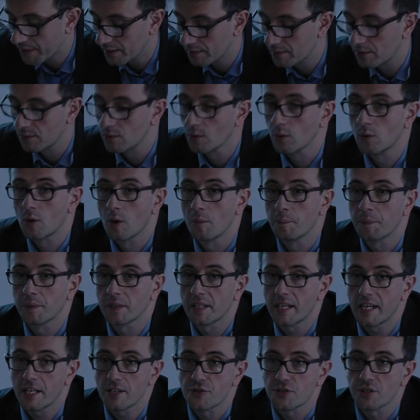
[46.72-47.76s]
it to
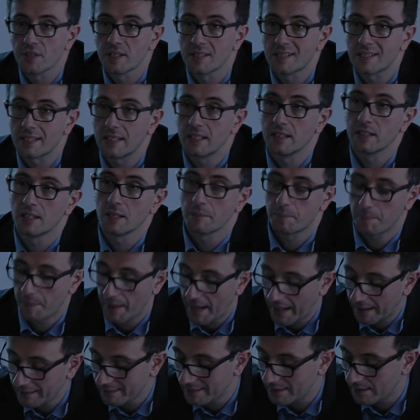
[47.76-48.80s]
compilations
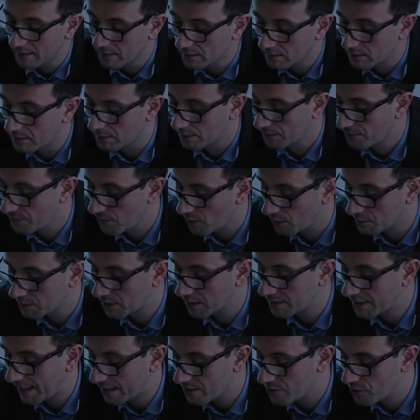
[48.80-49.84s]
independent from
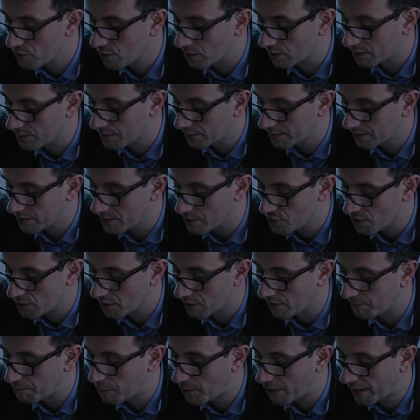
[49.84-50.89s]
the textual
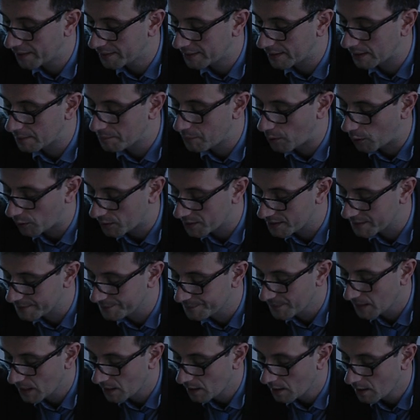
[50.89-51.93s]
tradition of poetic books.
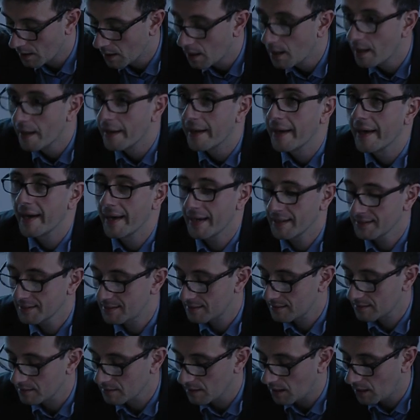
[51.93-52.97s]

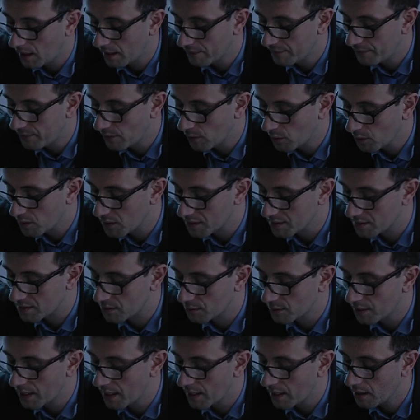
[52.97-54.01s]
Hence, I focus
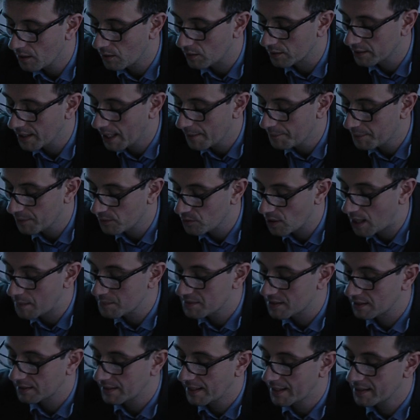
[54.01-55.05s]
today on
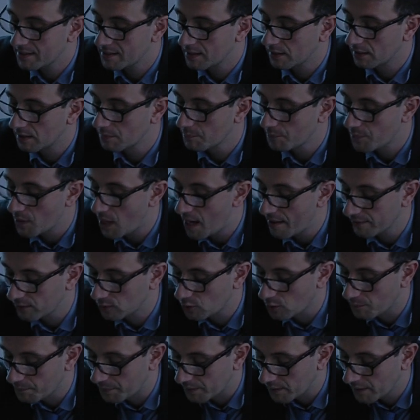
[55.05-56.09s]
epigrams attested in
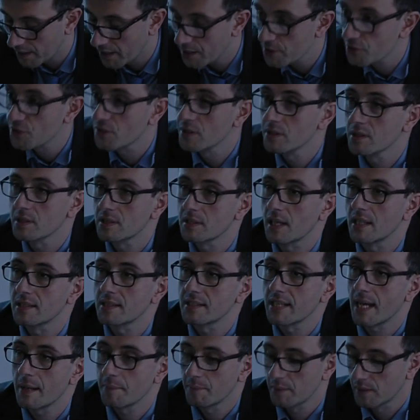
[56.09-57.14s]
private compilations
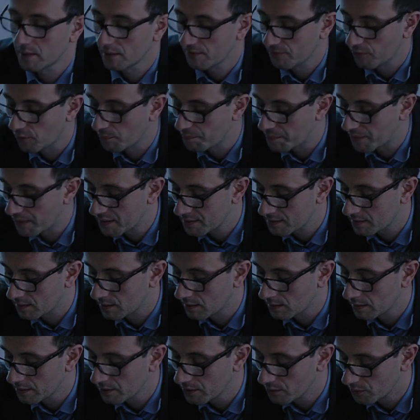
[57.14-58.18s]
assembled for
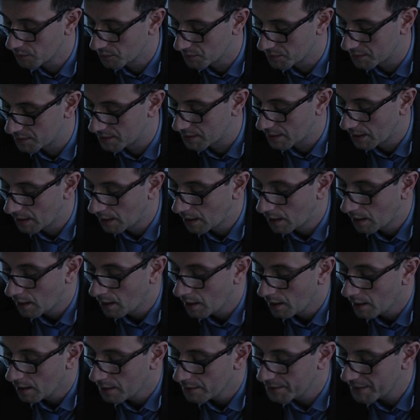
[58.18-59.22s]
personal use.
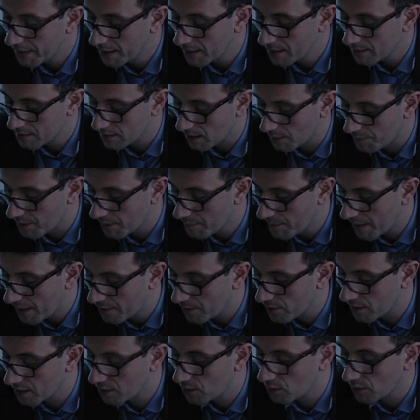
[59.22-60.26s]
These are
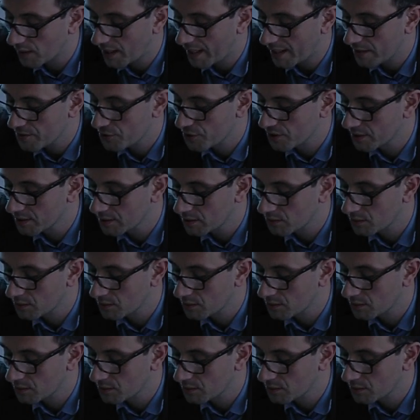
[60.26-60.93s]
primarily collections